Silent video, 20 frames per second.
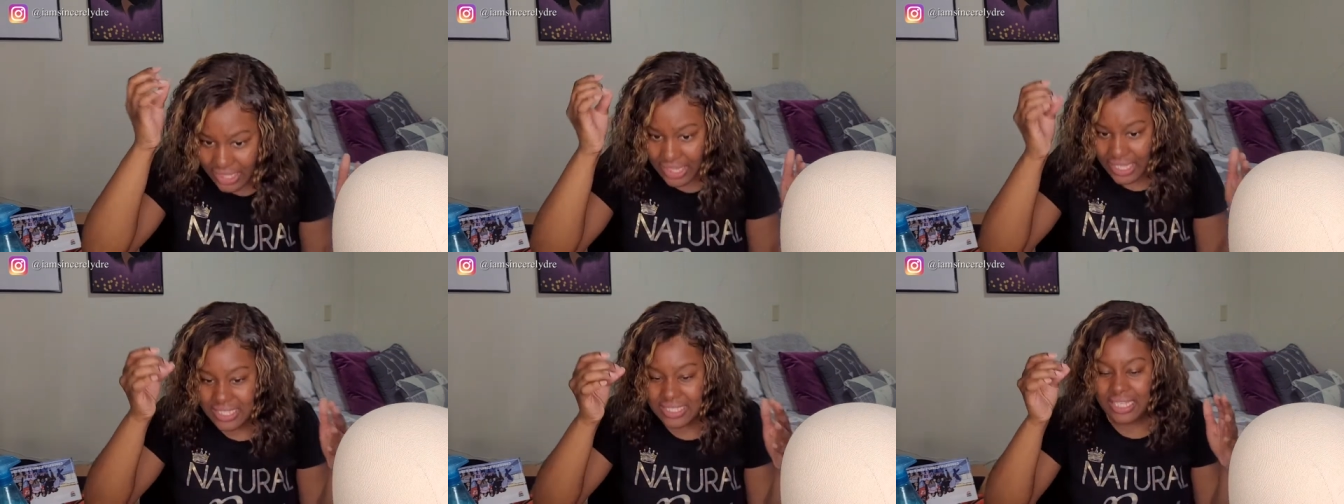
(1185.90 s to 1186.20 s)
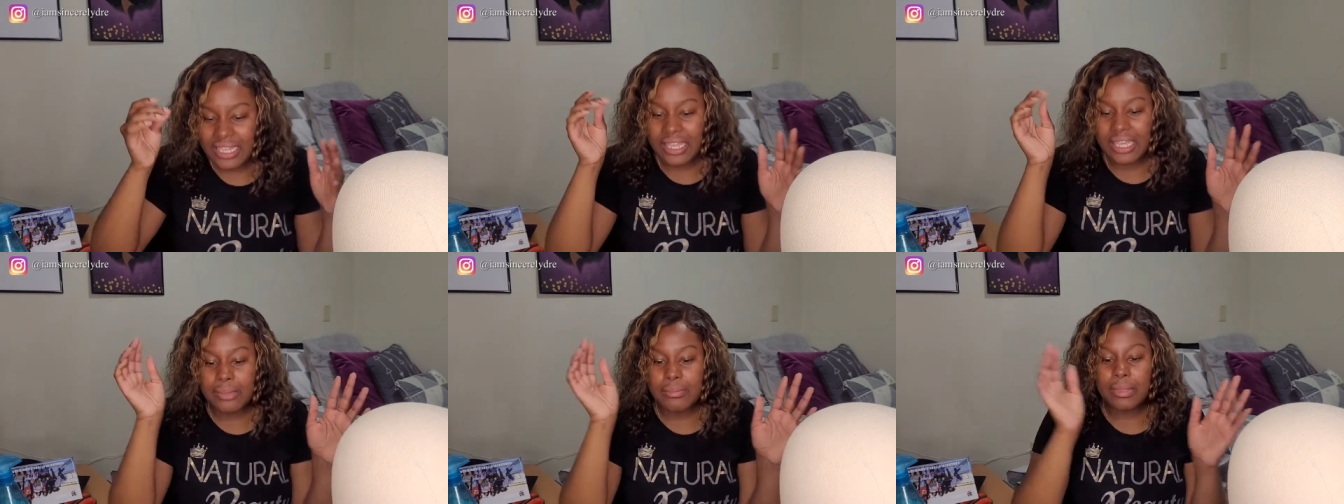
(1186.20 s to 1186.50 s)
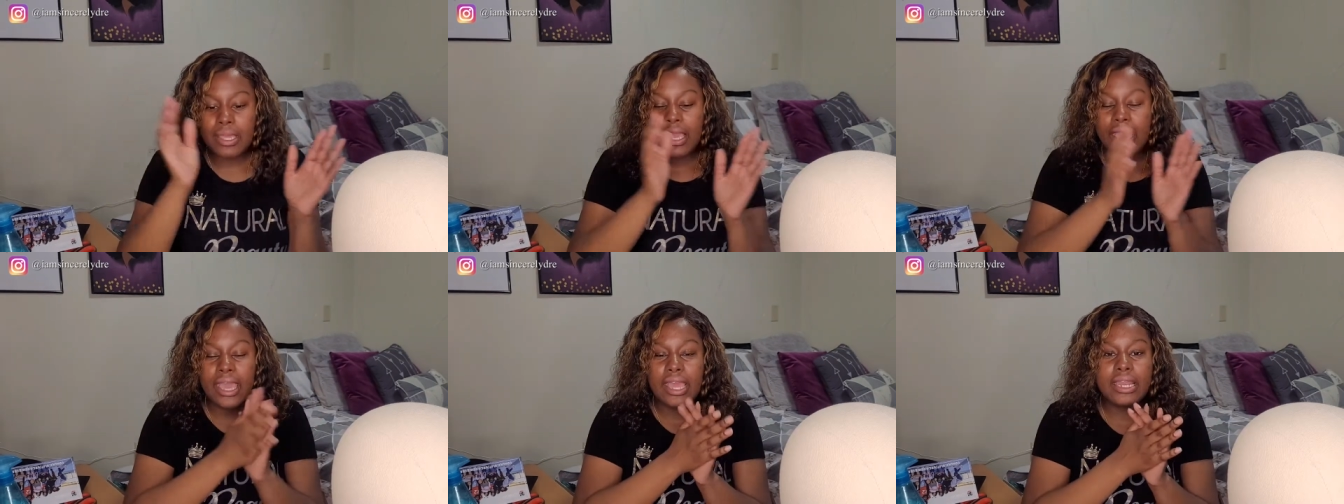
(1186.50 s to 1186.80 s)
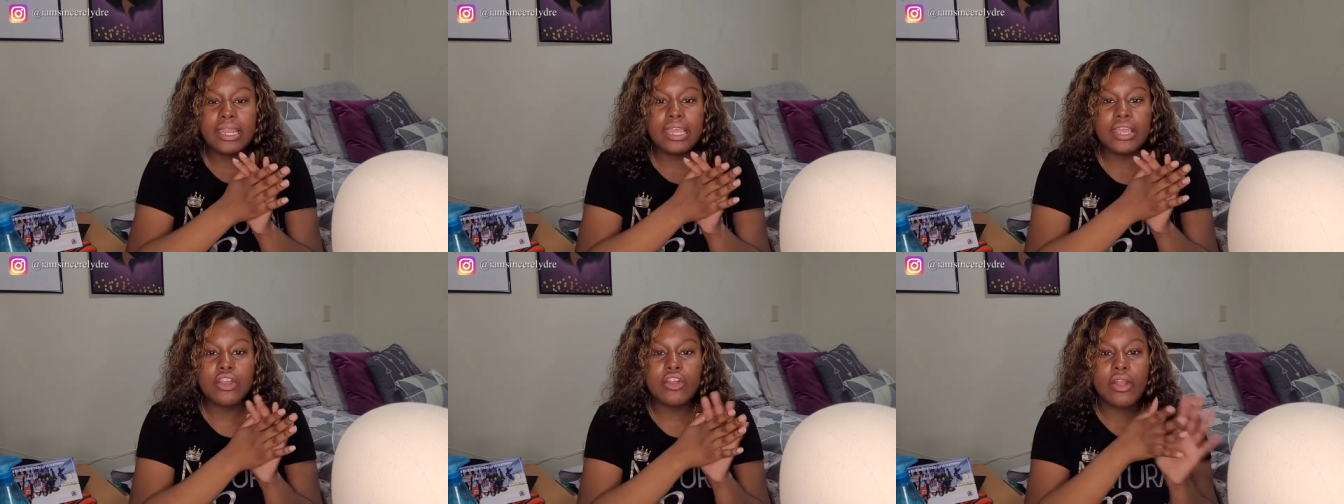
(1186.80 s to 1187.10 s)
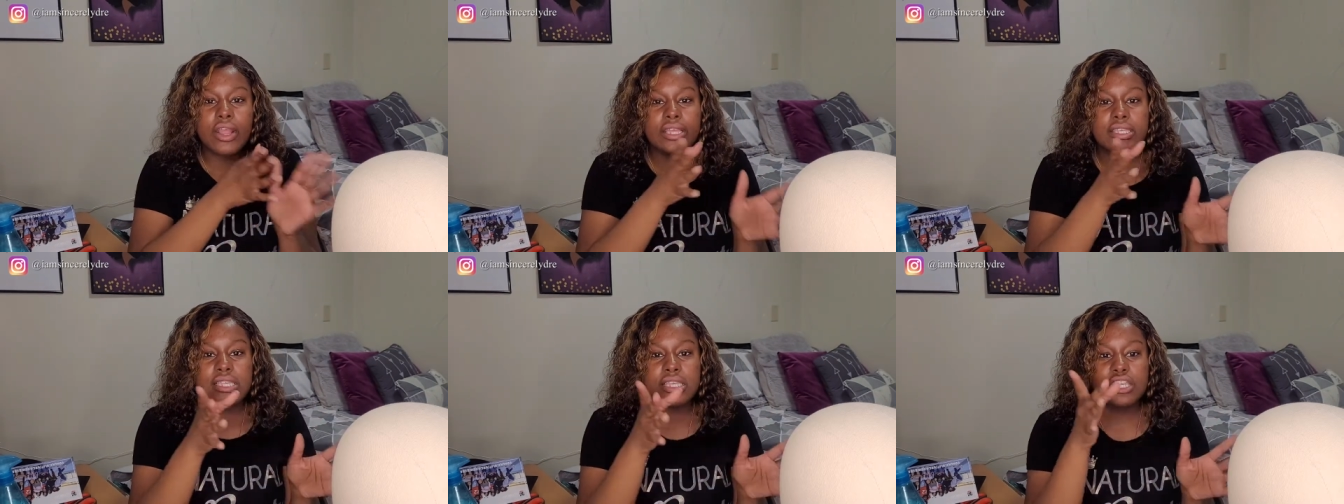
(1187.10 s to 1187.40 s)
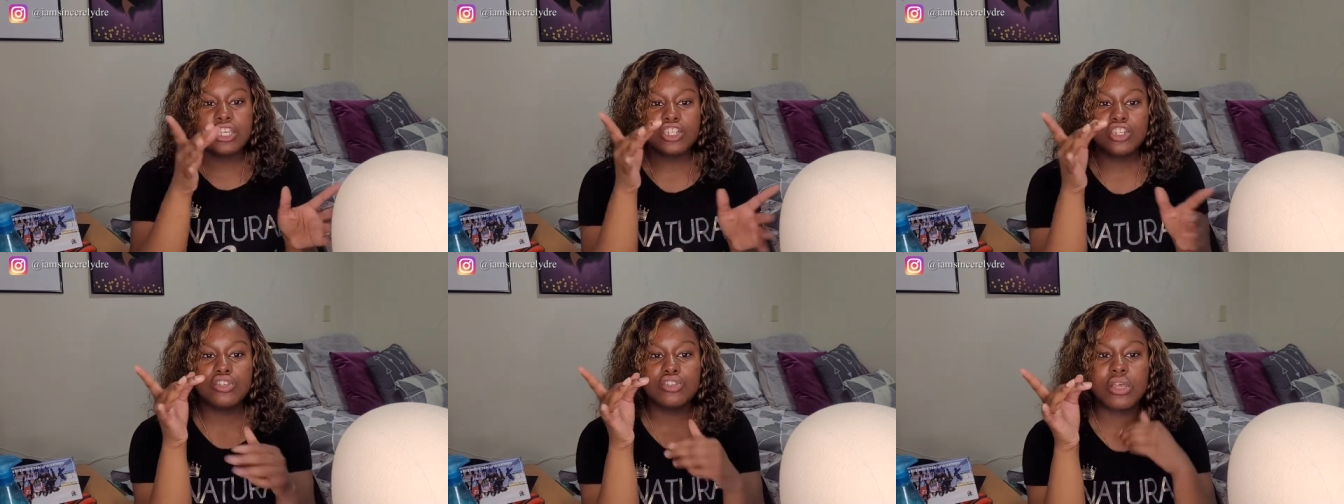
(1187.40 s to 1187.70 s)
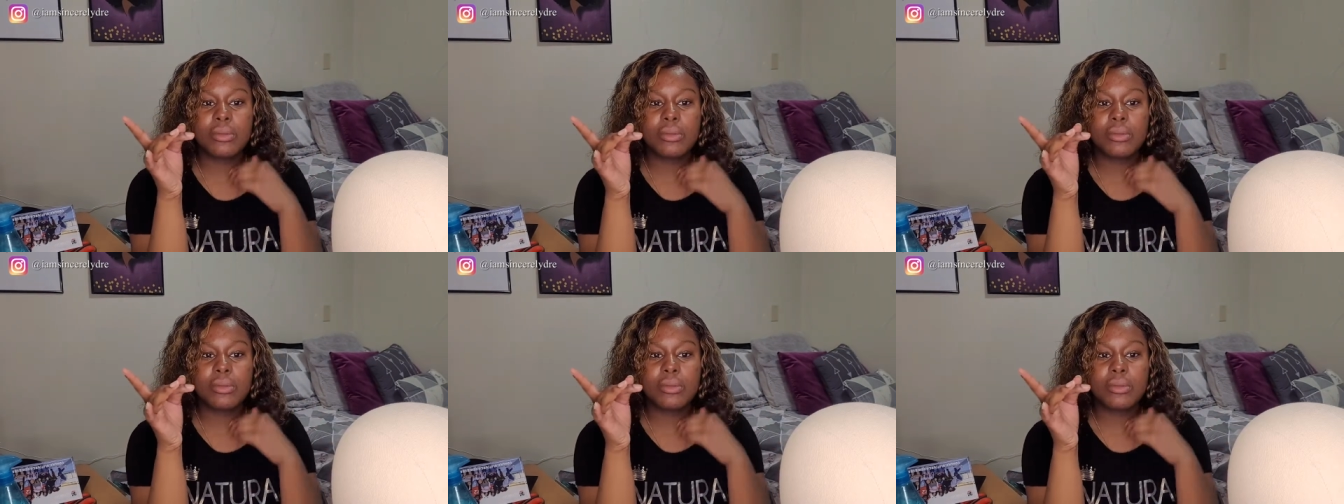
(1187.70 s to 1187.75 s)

lace didn't give me any crazy issues.